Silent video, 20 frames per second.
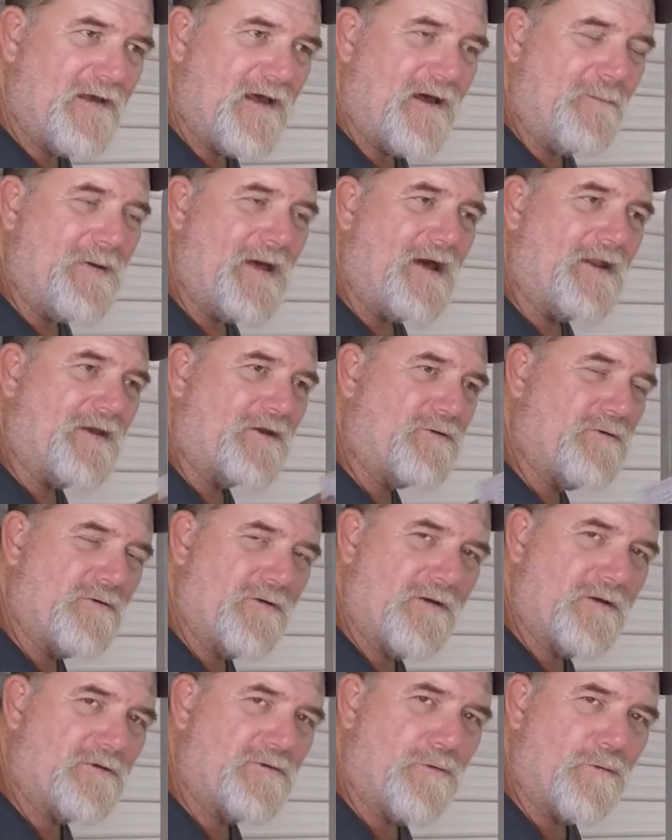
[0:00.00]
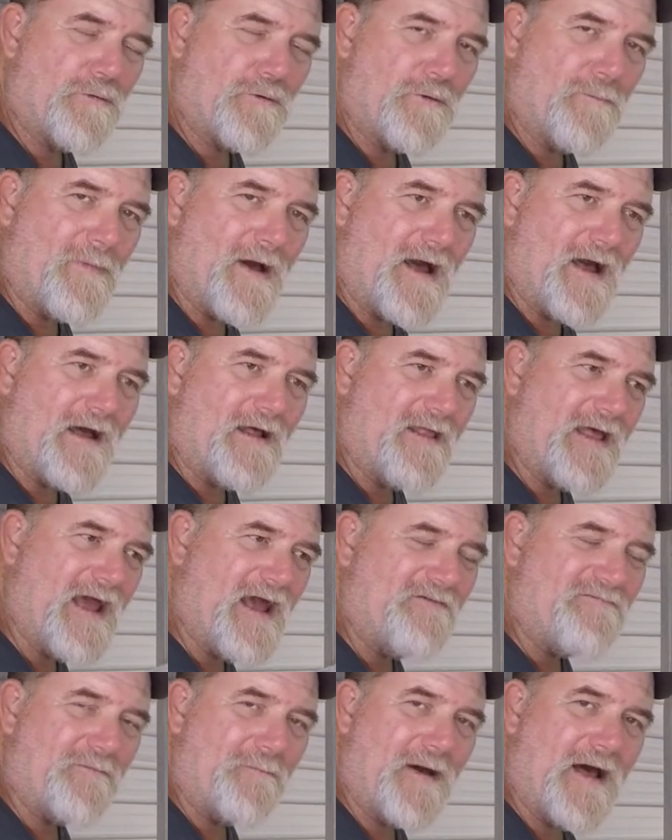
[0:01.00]
about a quarter mile,
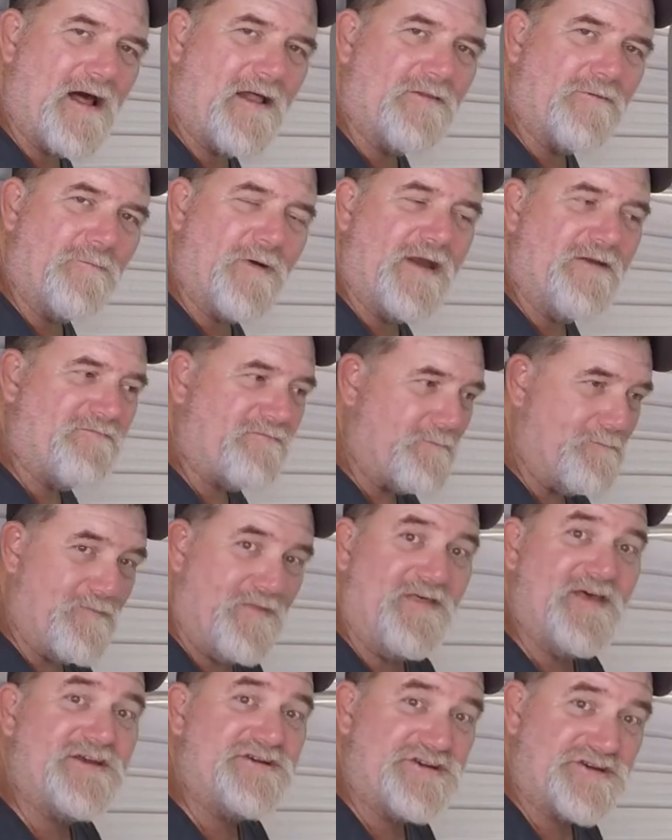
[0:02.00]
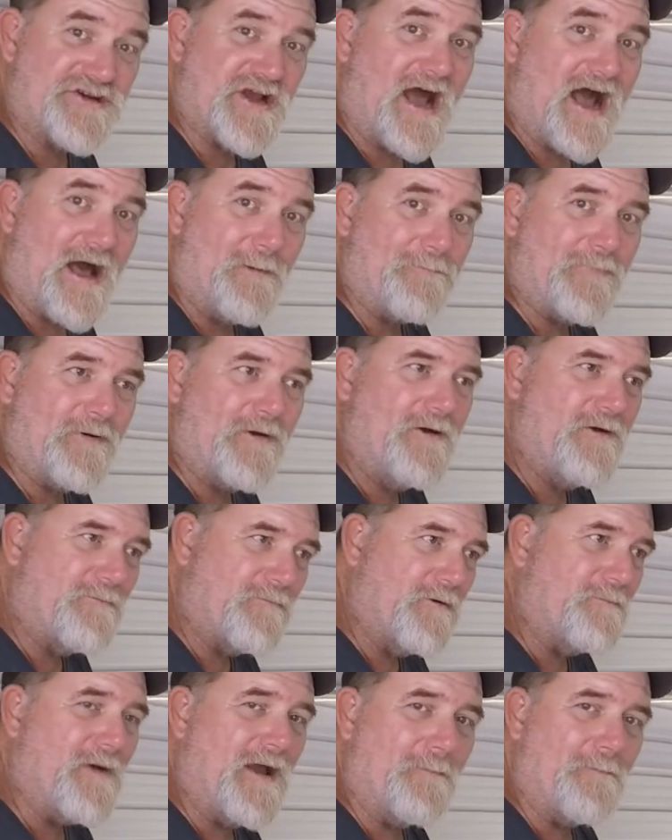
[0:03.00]
half a mile away from this shop
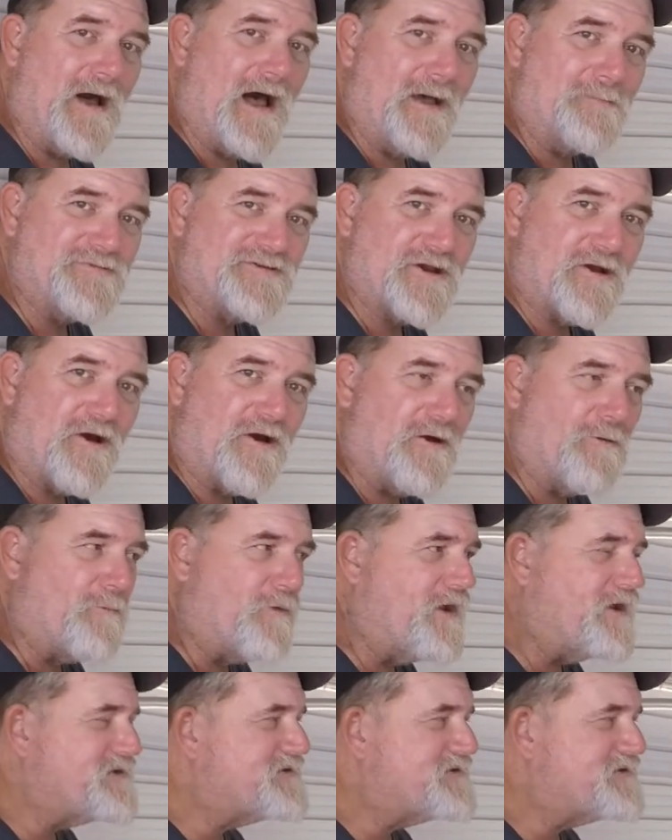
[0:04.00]
where my mom's car was.